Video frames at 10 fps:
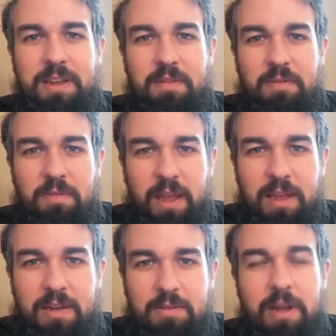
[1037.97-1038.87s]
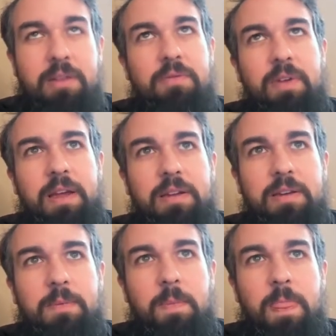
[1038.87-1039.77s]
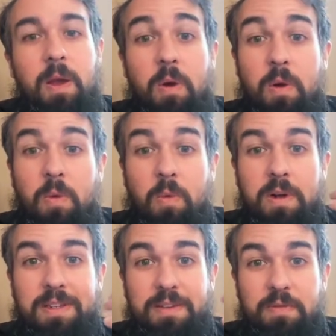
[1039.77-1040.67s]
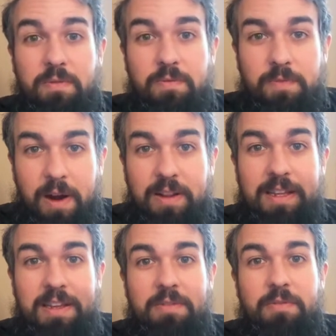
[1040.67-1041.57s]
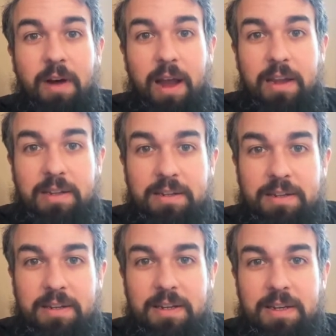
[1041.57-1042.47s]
finally invited